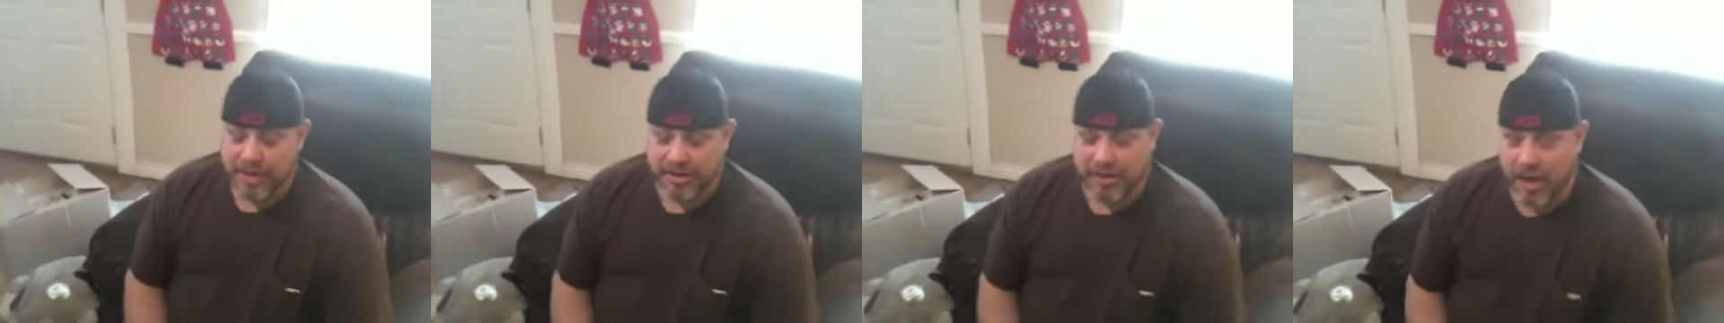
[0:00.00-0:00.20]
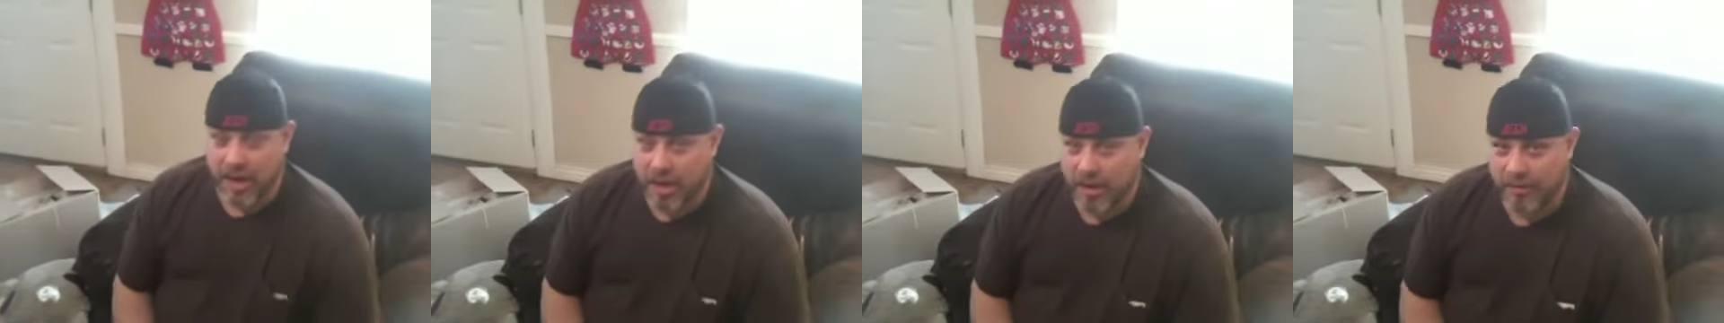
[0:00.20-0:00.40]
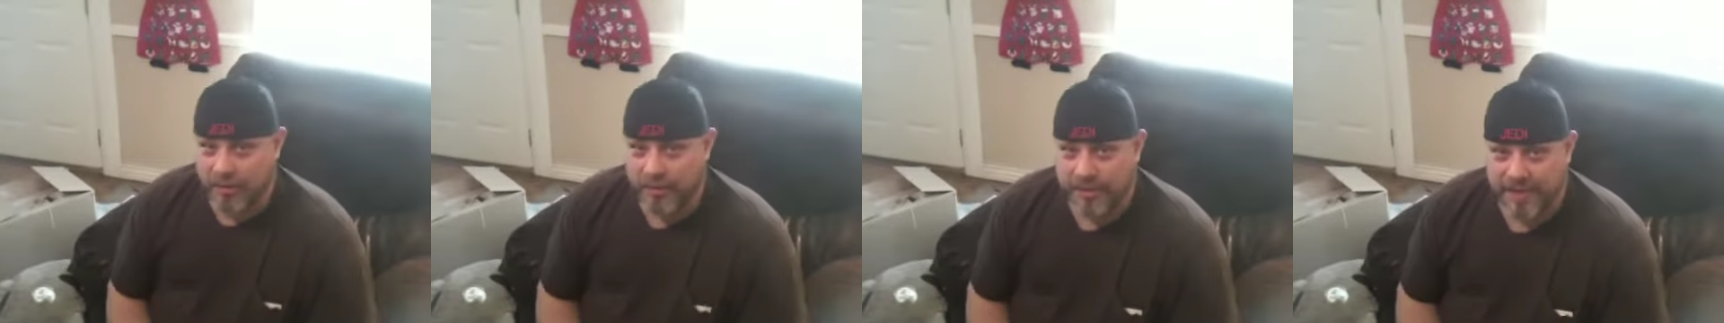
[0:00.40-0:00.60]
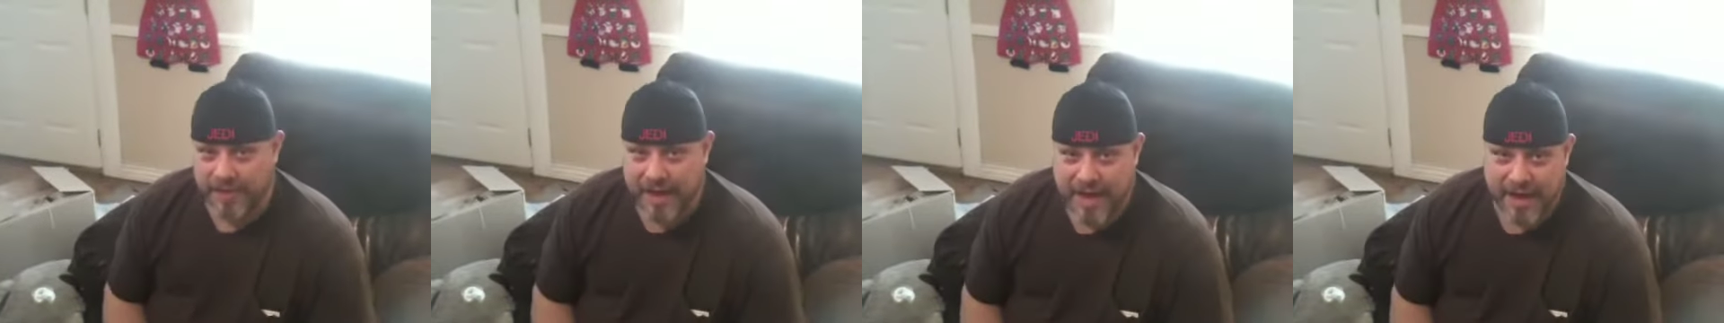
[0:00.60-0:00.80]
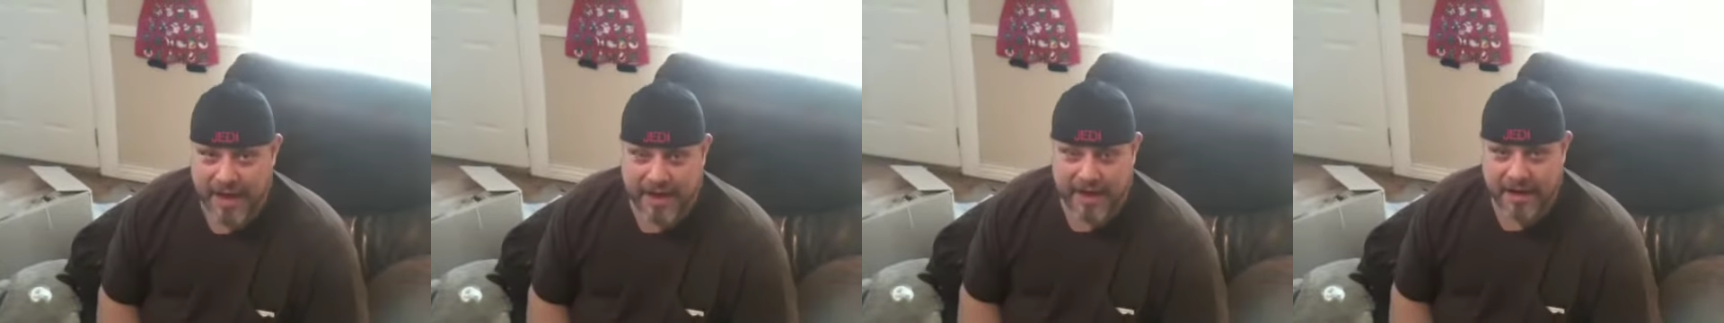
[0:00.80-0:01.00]
Not only
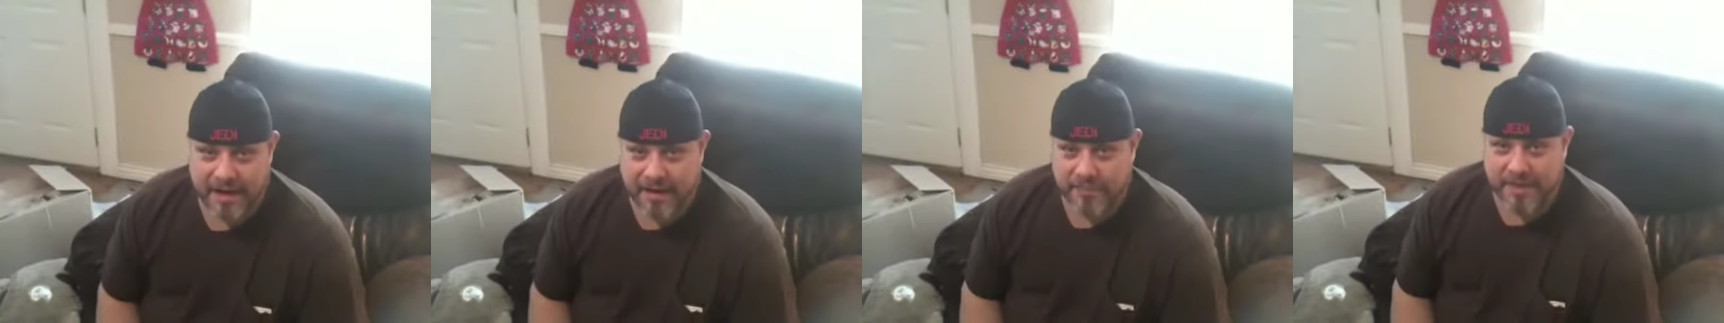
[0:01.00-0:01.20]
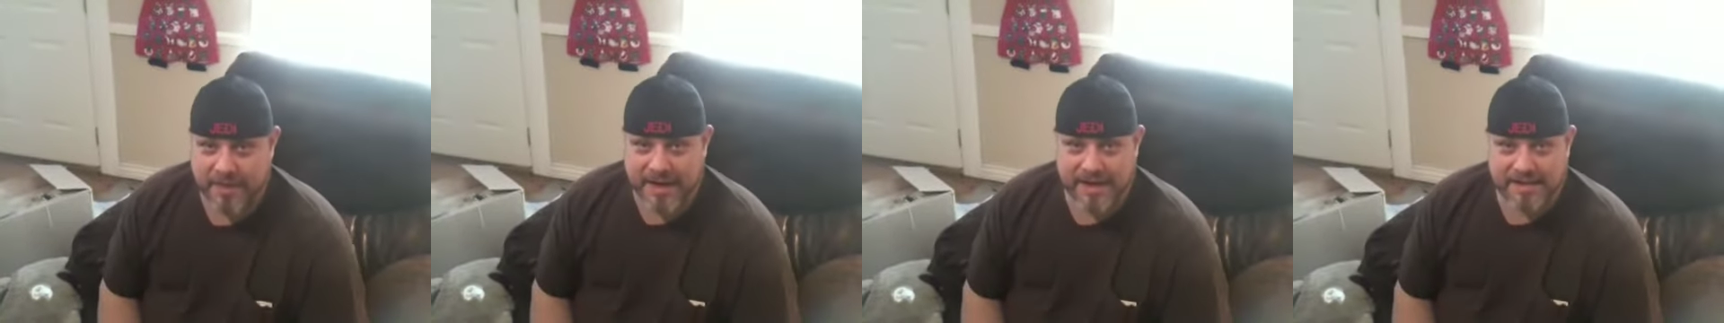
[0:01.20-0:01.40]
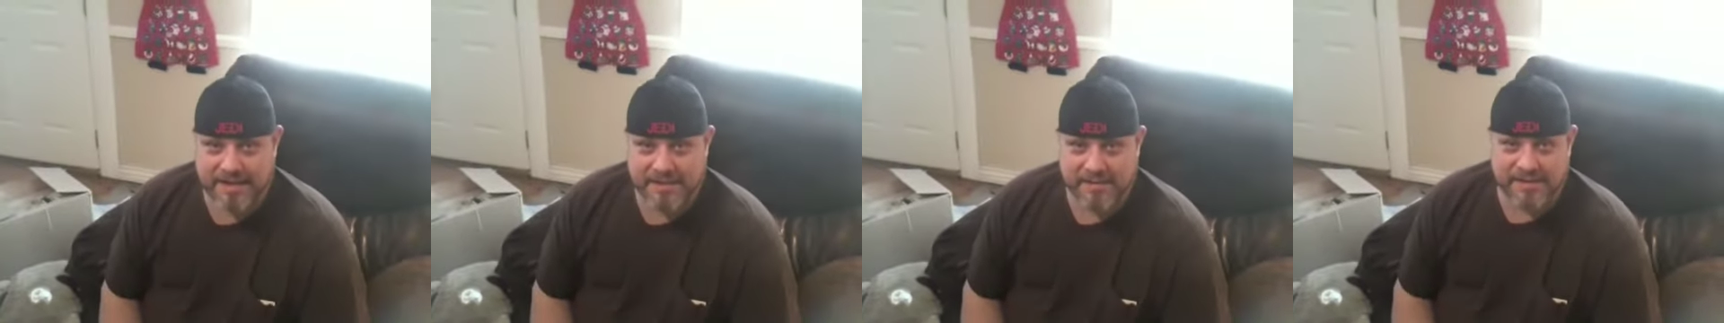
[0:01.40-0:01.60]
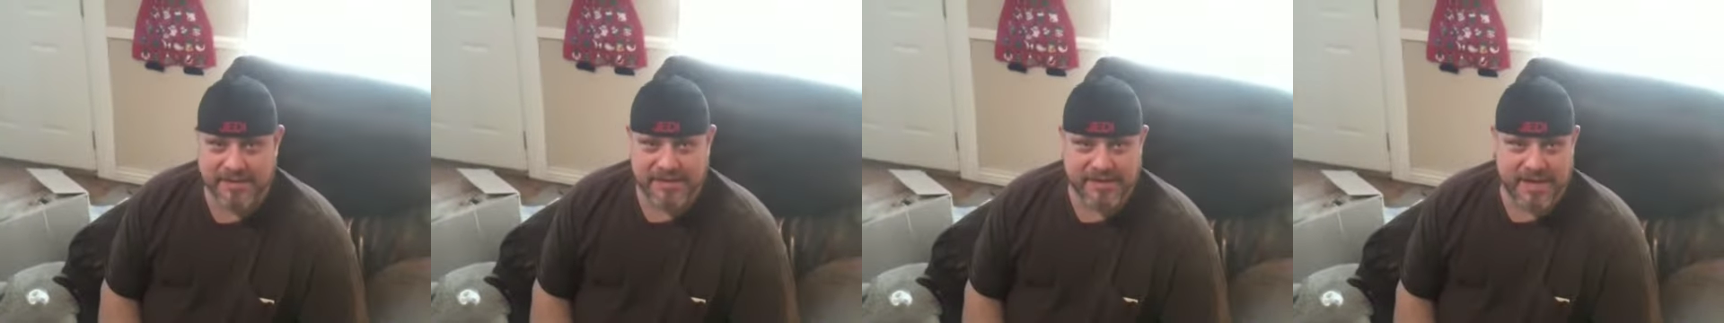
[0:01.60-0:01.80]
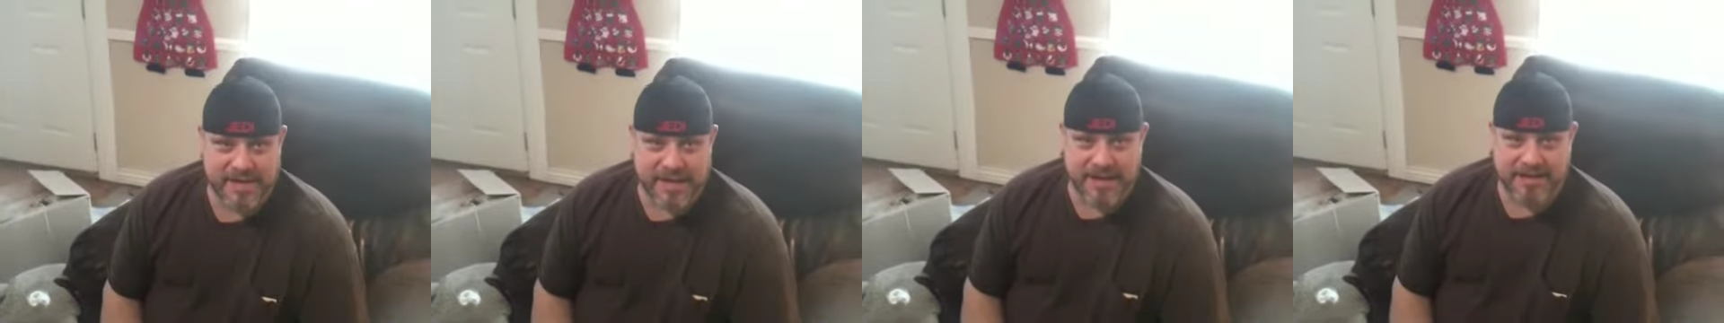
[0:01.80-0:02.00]
that, I made some
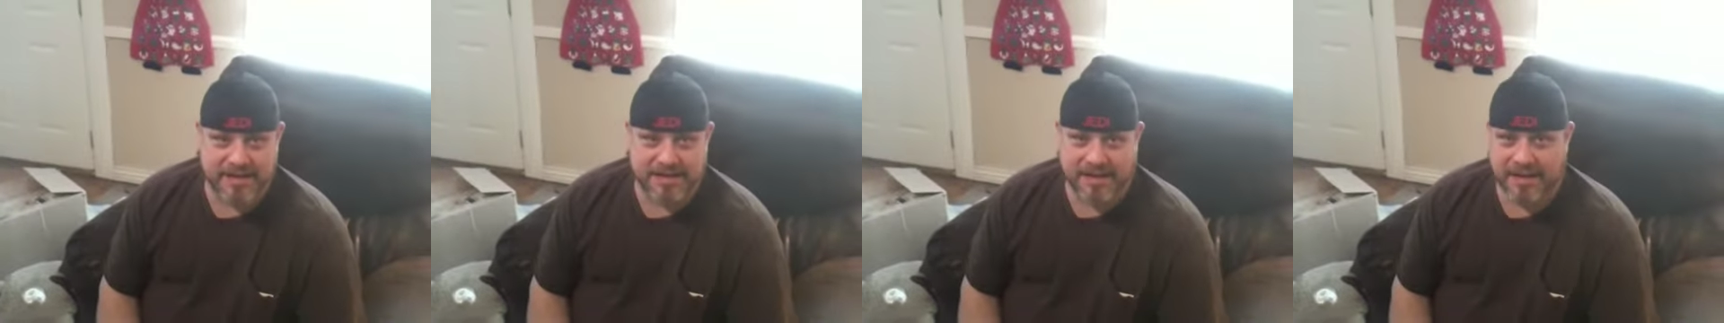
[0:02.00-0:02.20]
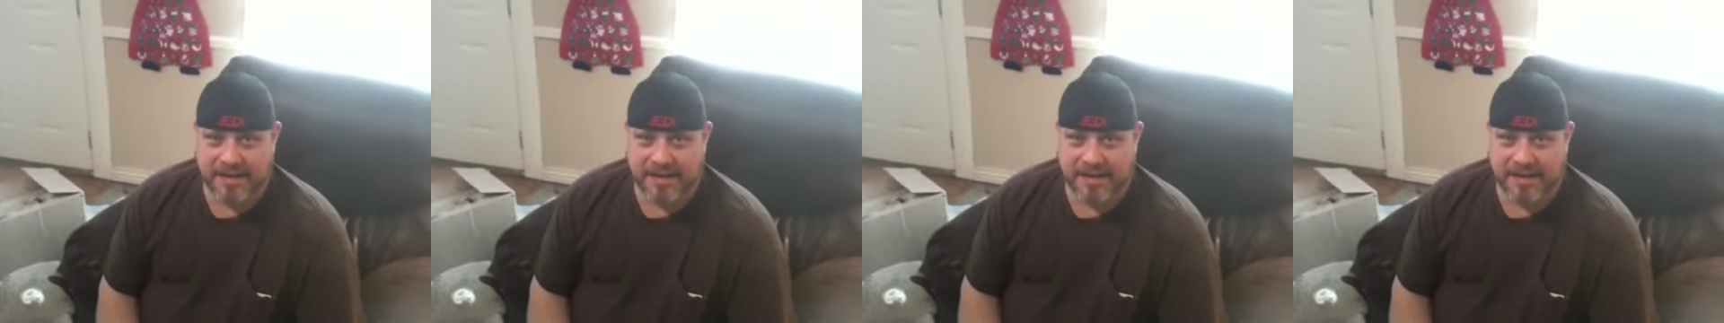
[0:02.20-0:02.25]
mistakes